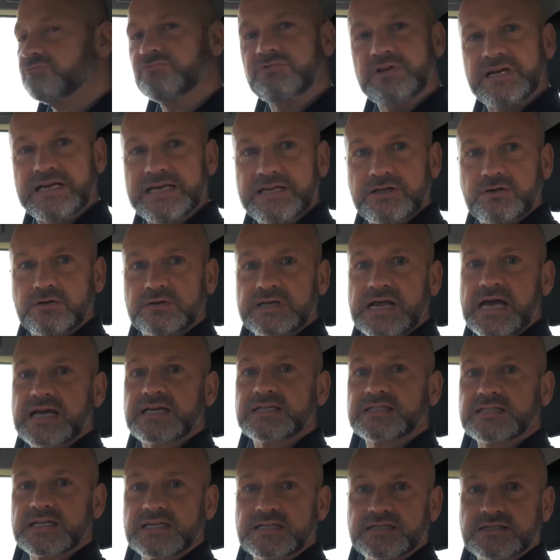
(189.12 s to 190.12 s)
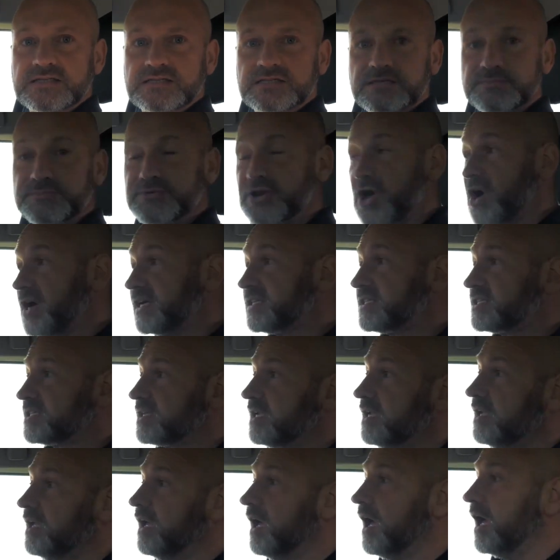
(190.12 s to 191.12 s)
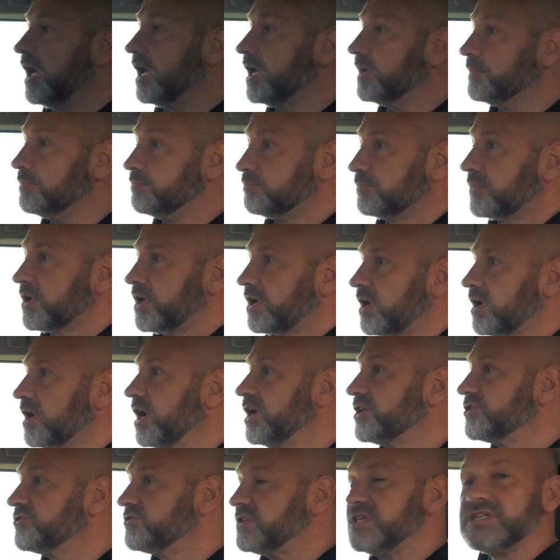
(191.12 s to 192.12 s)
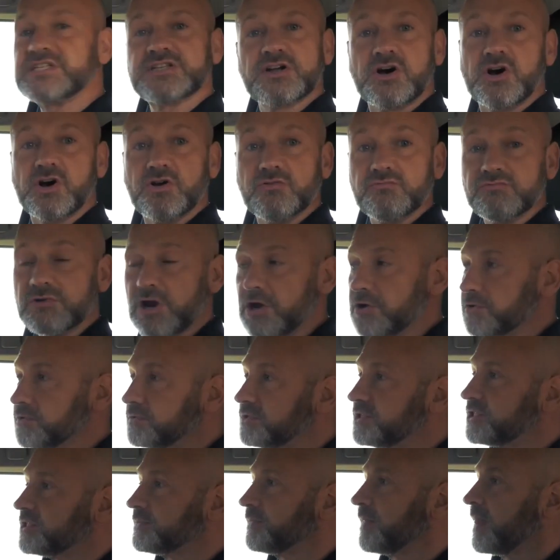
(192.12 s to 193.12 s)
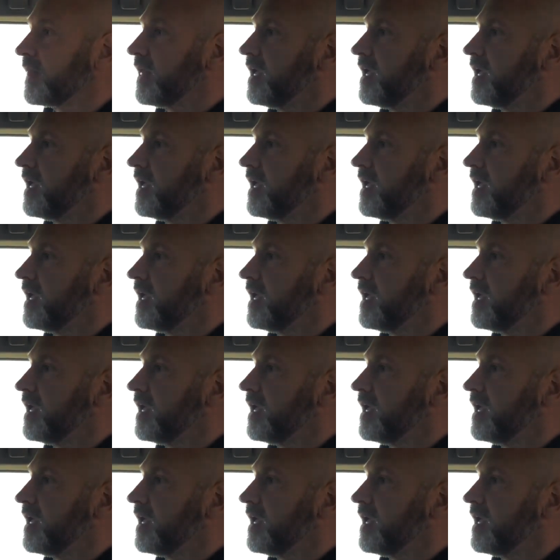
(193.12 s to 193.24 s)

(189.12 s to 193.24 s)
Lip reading: really good access to some nice country style roads,